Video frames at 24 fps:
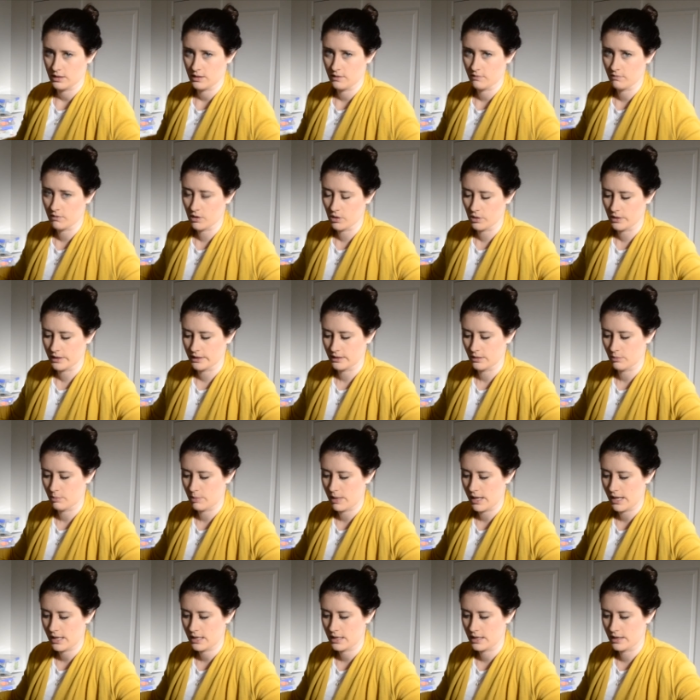then rolling the
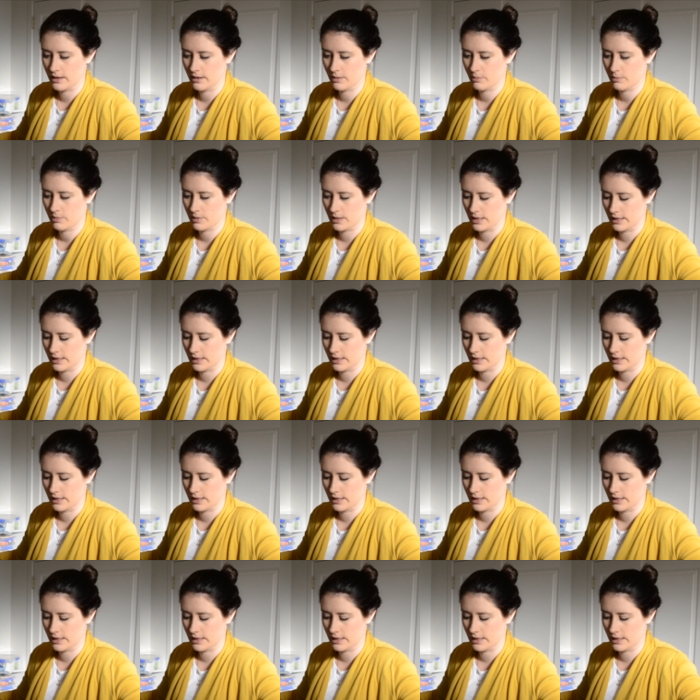back up.